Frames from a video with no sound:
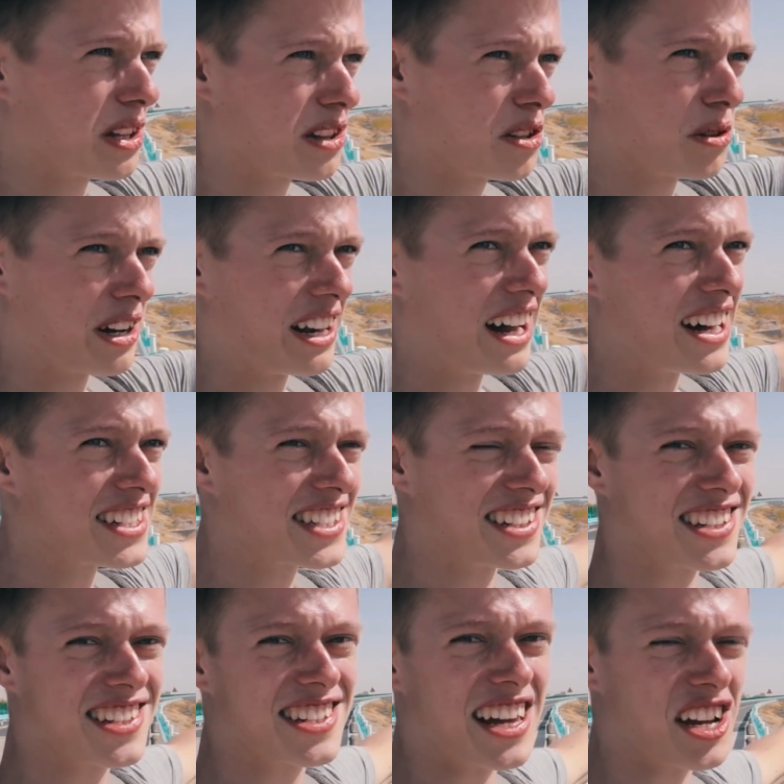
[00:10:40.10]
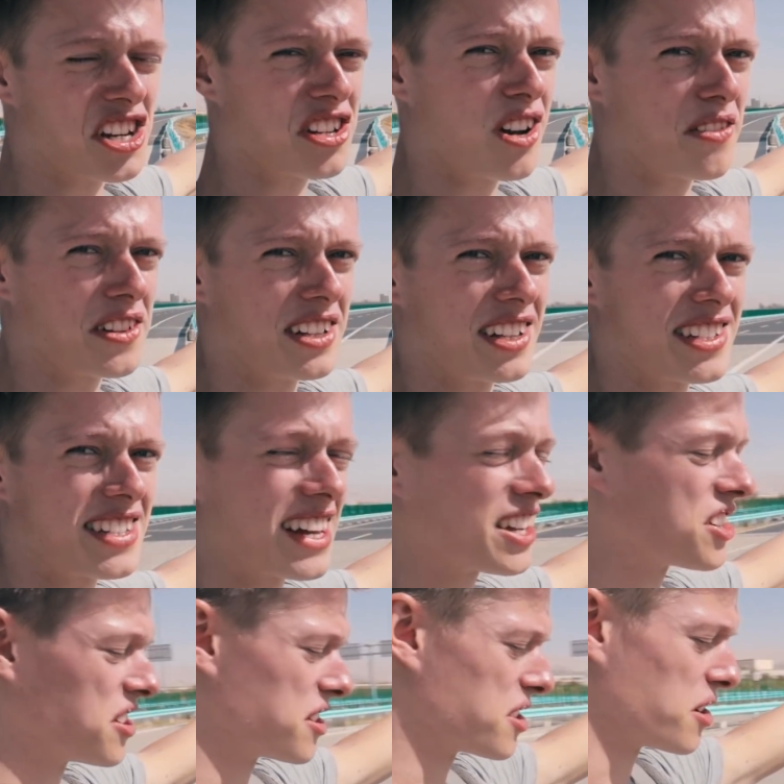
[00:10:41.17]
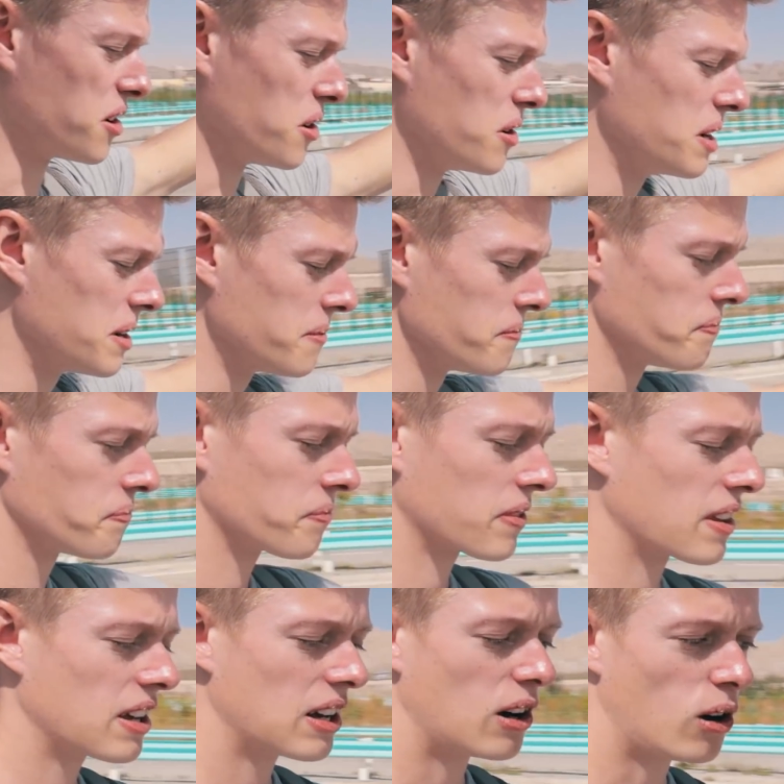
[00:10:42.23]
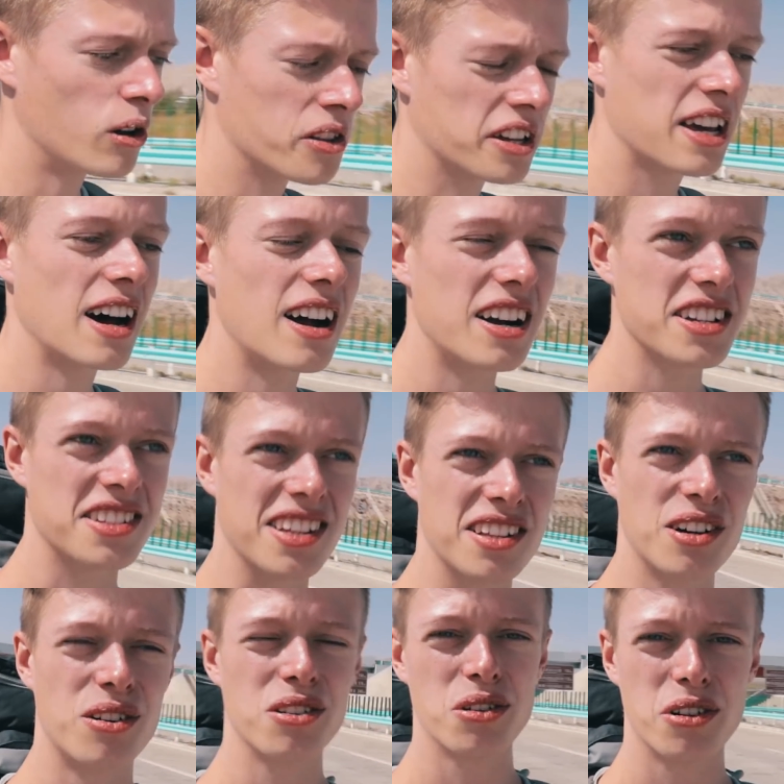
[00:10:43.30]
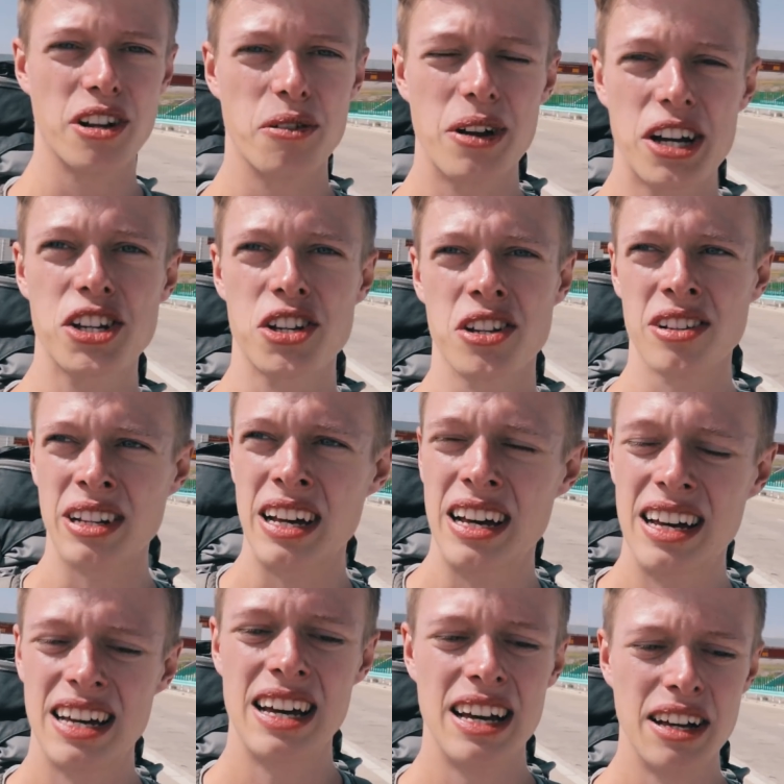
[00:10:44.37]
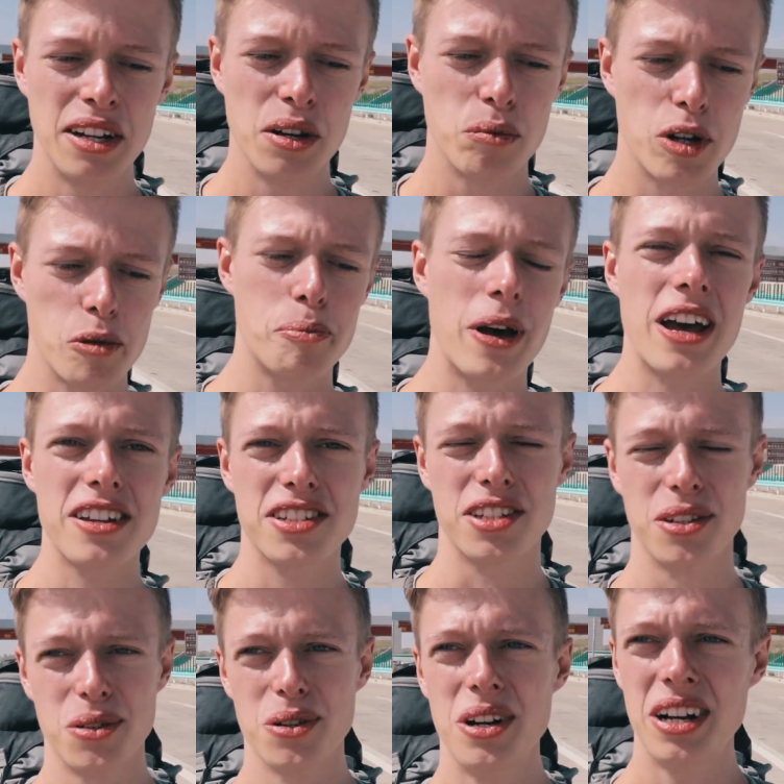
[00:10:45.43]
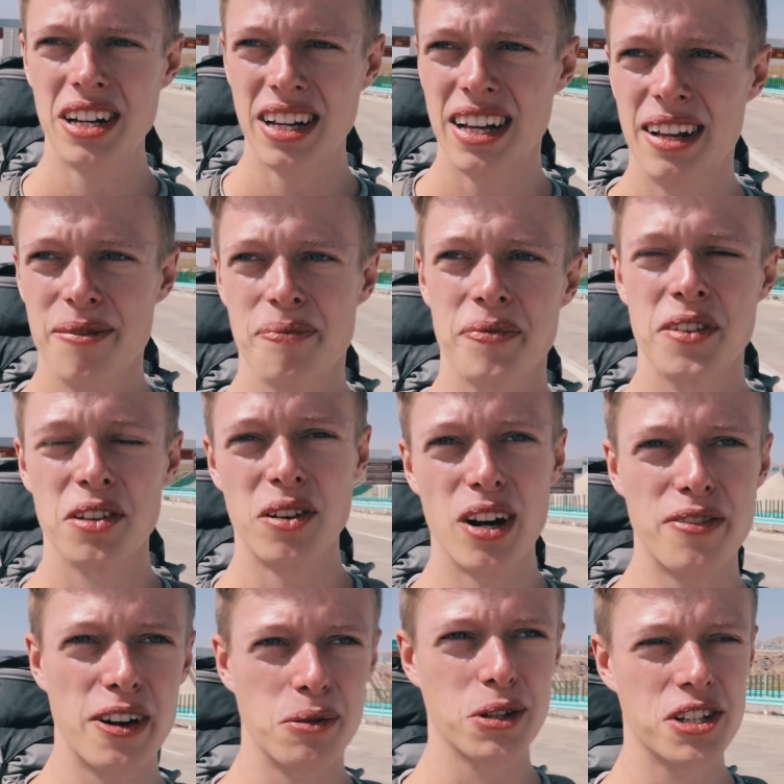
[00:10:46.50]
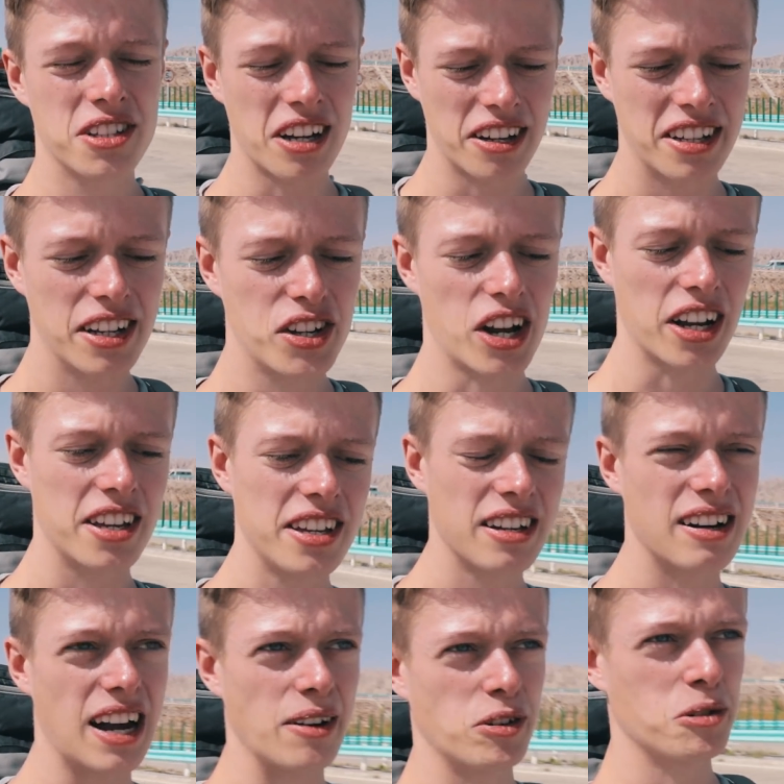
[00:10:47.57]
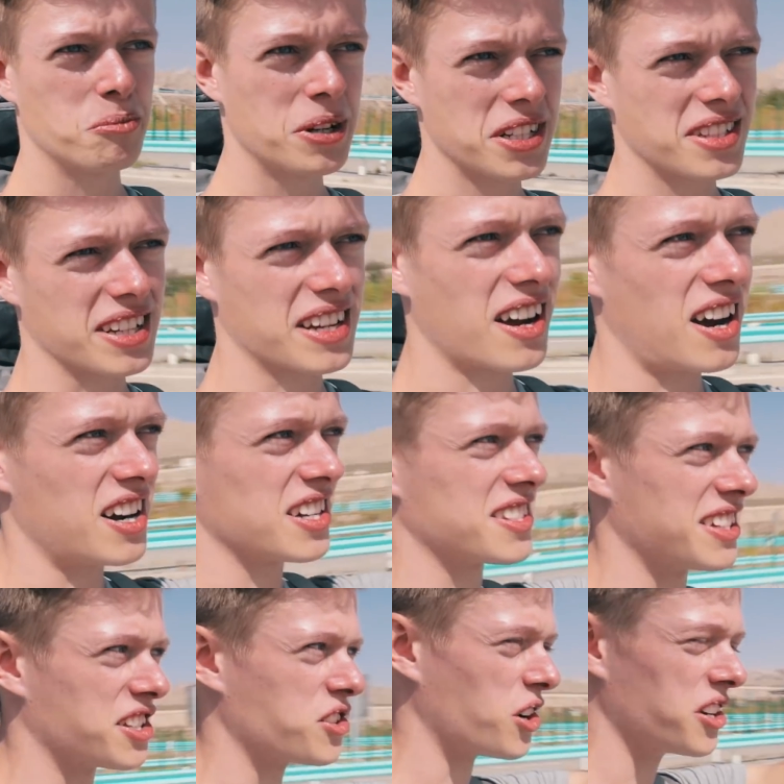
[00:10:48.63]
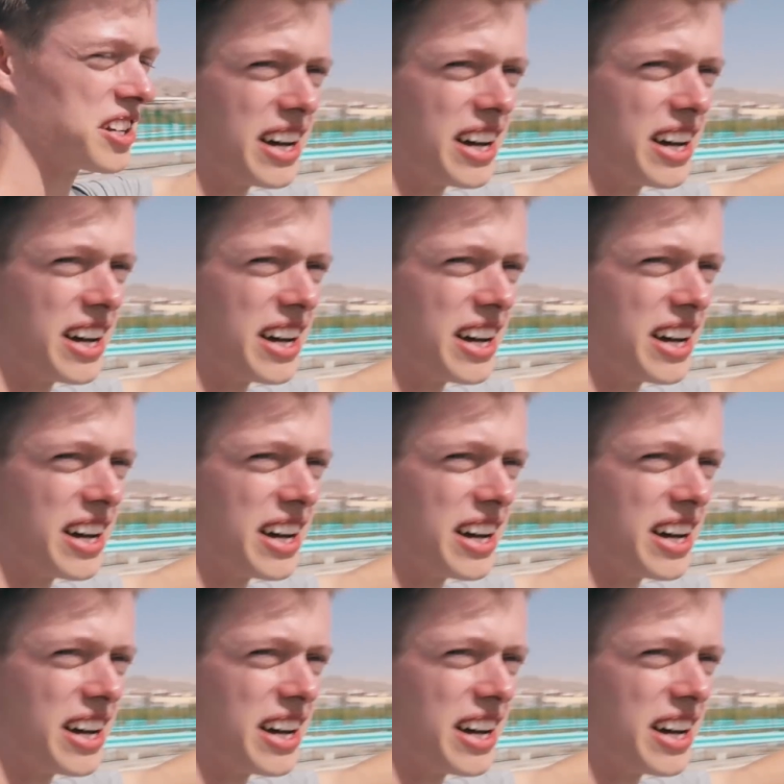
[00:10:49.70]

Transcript: to the last intersection of the intersection, so all the cars that go in your direction will pass you. You know, if I would start hitchhike here, I would miss the cars that join